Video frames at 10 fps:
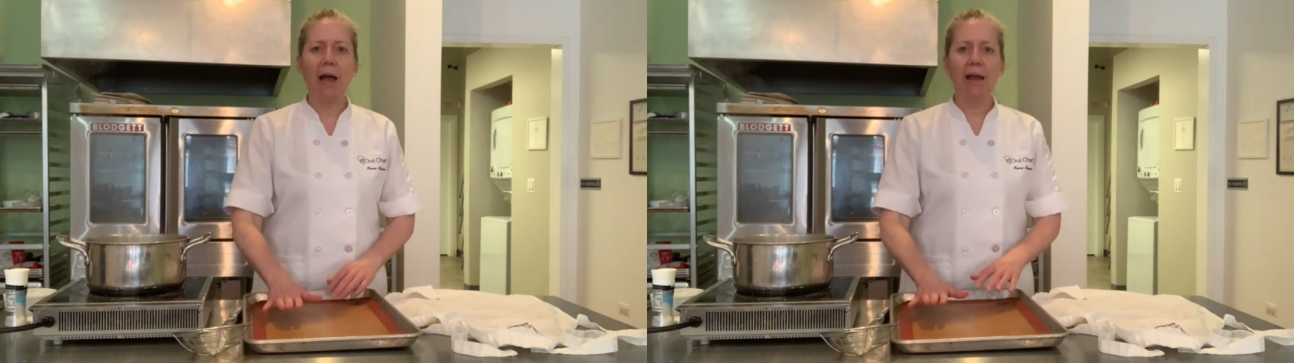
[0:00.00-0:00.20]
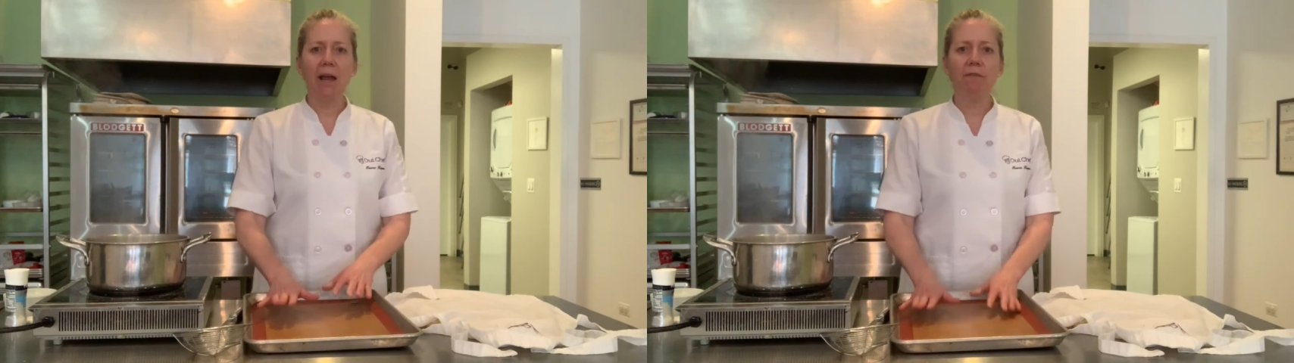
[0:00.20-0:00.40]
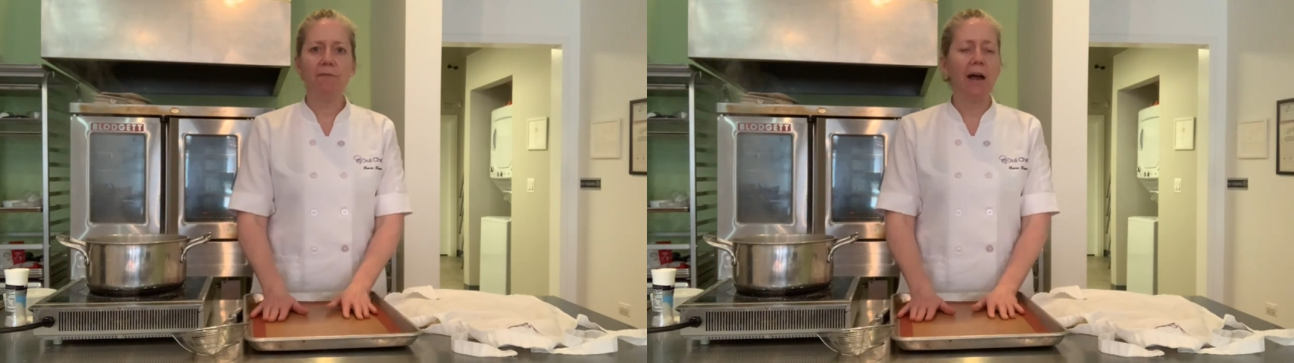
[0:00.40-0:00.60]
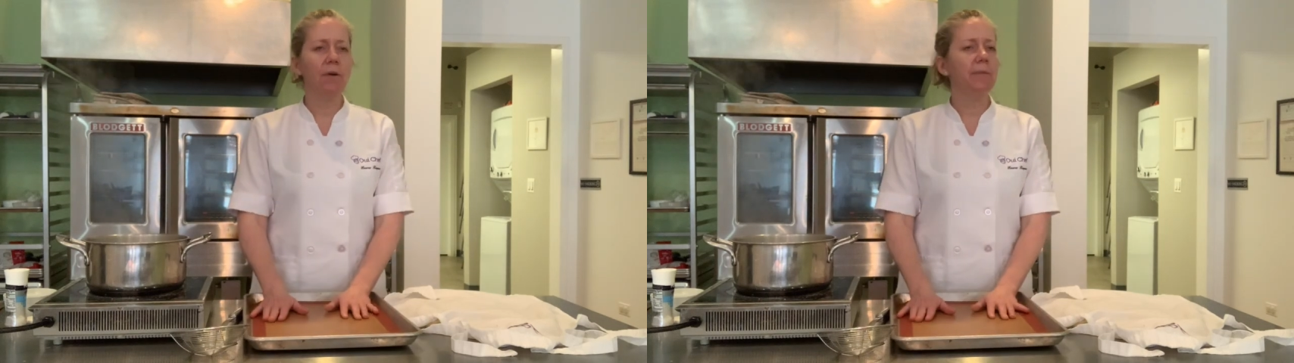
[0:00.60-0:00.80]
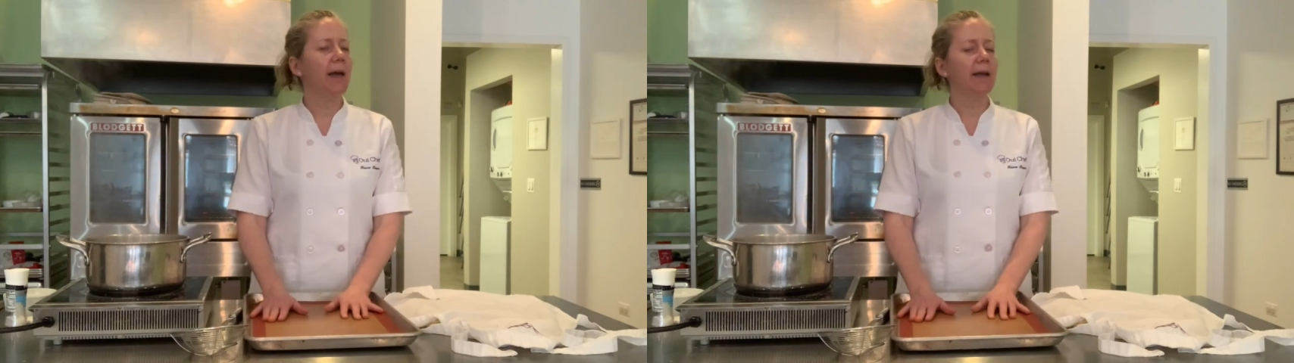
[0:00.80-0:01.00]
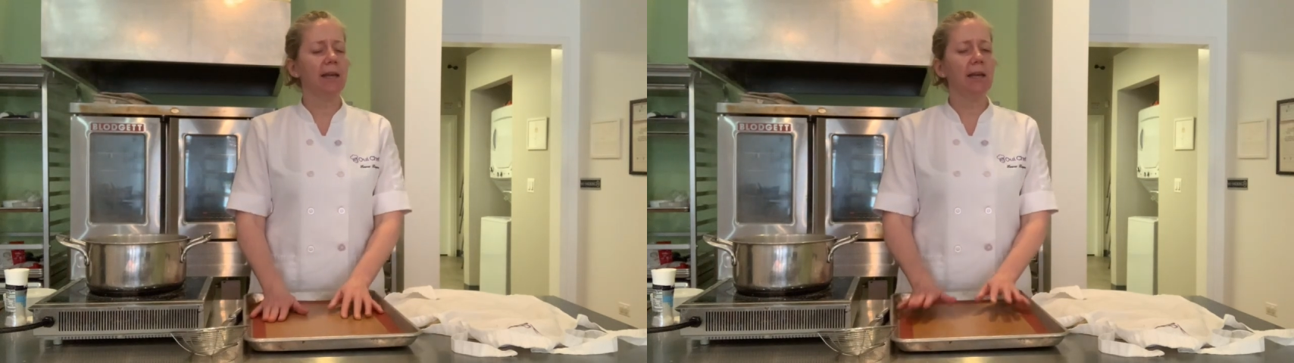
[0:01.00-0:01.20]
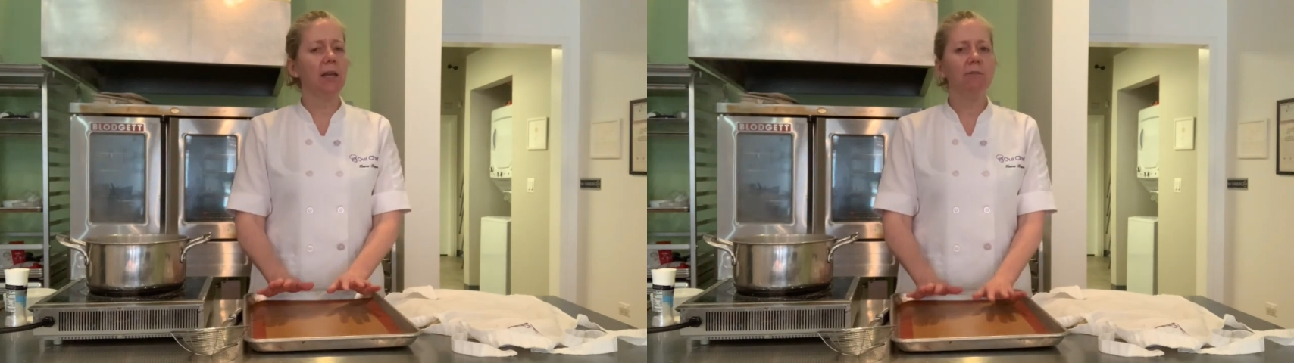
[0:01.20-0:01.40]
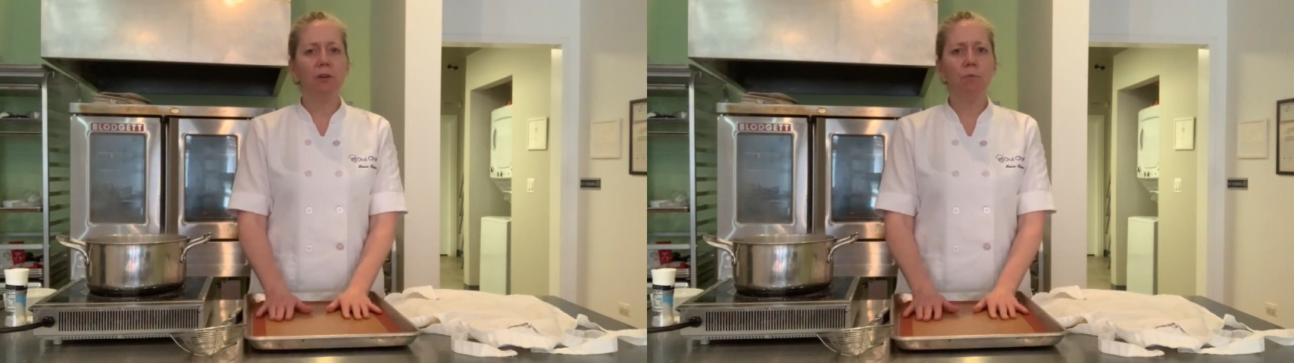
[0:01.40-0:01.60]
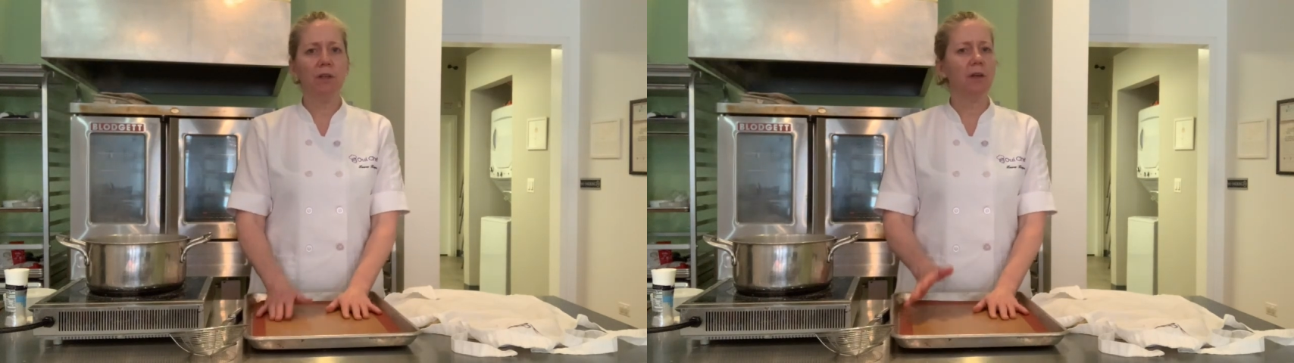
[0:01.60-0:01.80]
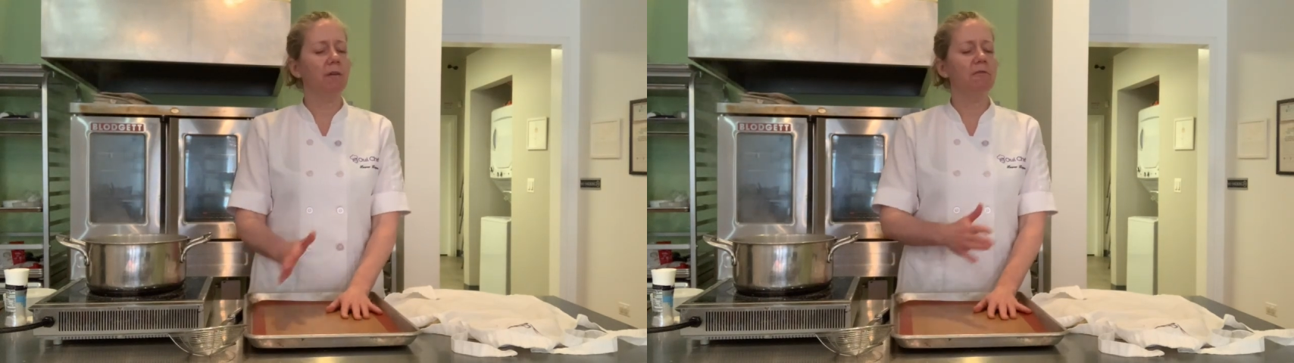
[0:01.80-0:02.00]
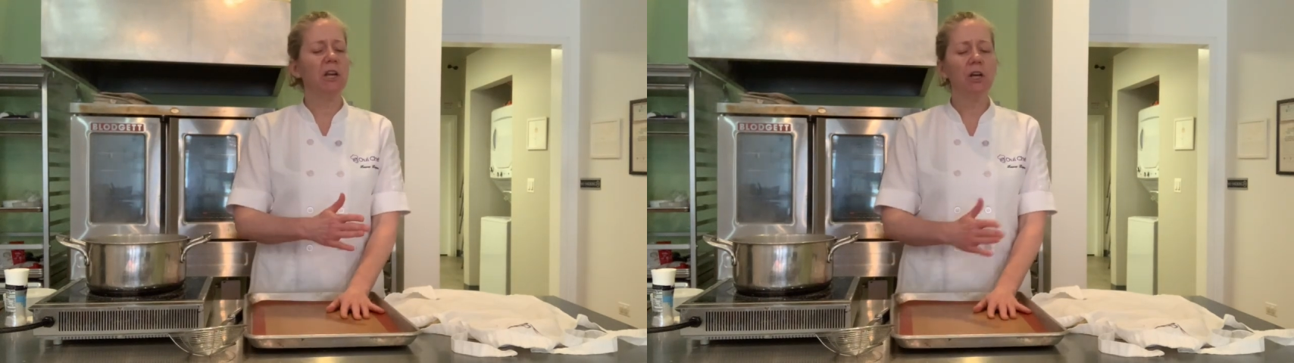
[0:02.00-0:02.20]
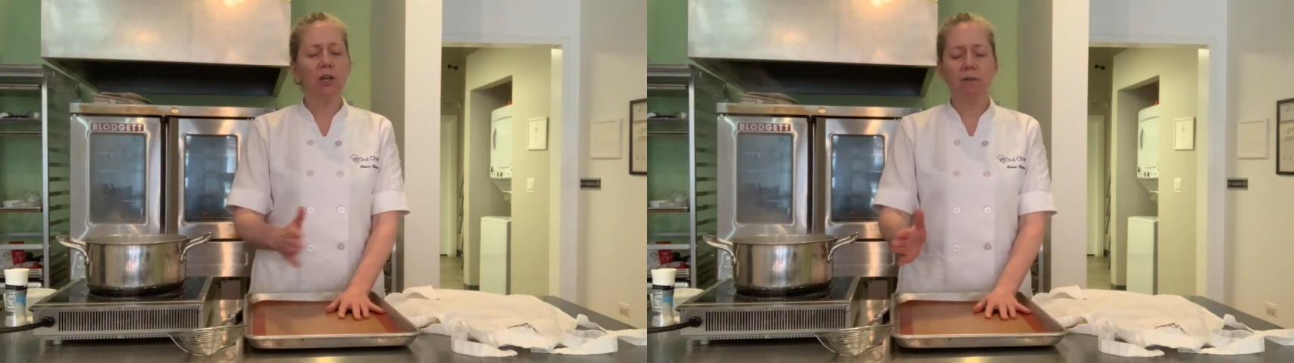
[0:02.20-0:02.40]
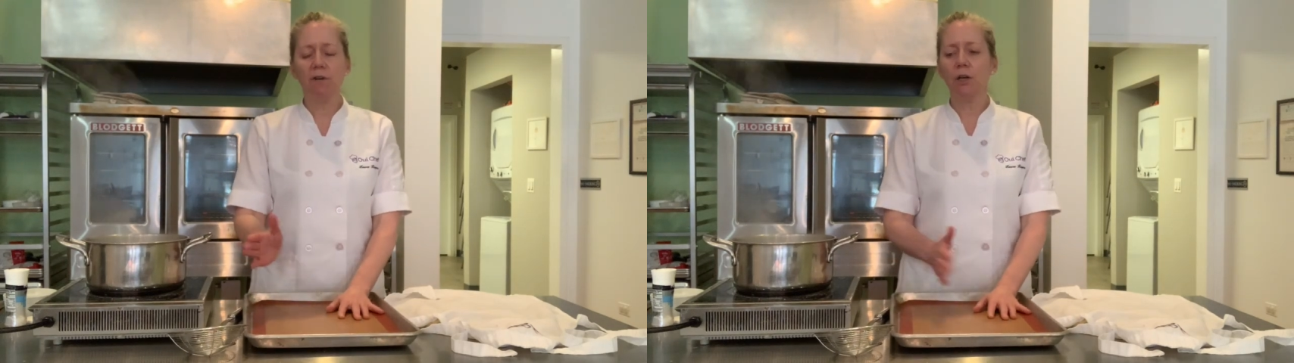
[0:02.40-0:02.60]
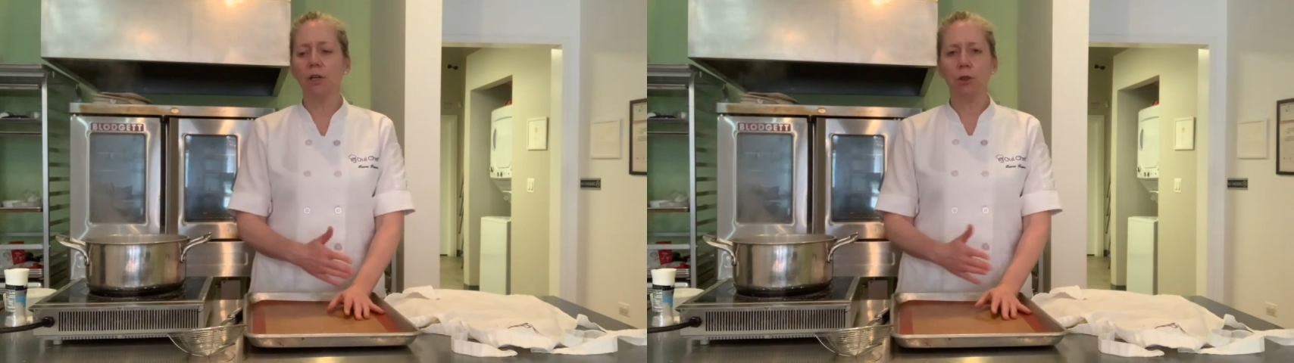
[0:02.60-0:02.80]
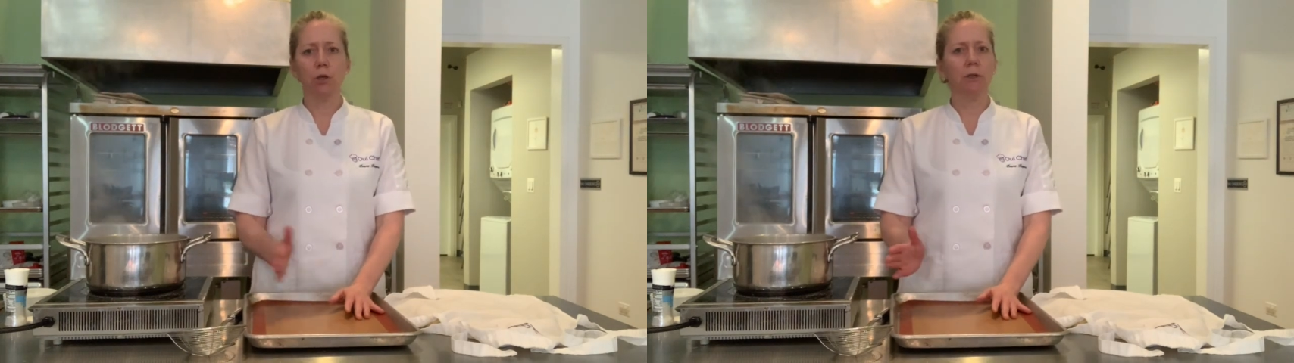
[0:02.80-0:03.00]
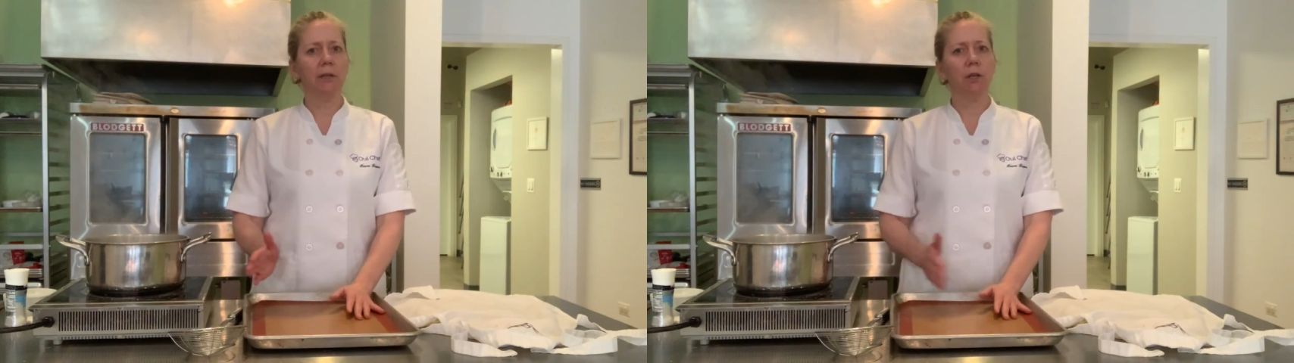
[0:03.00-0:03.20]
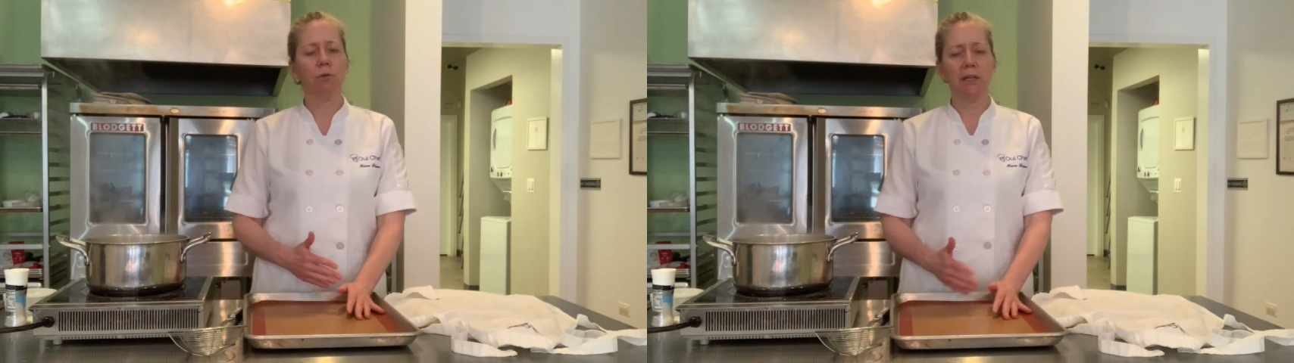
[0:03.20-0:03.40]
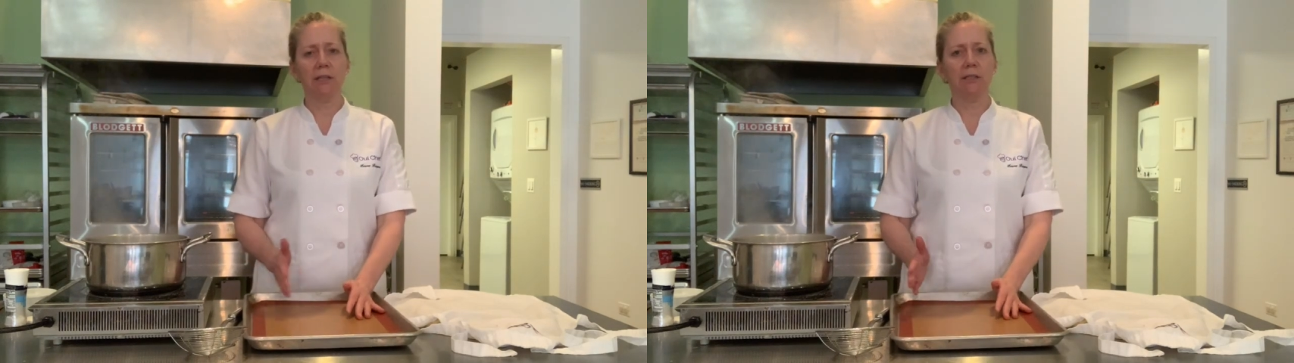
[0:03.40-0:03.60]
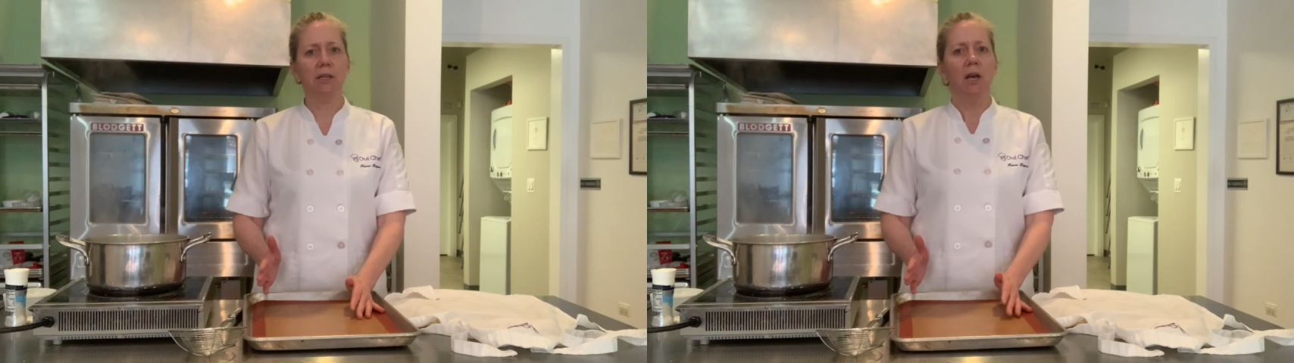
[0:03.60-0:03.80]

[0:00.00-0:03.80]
I have found that even with a very, very thoroughly greased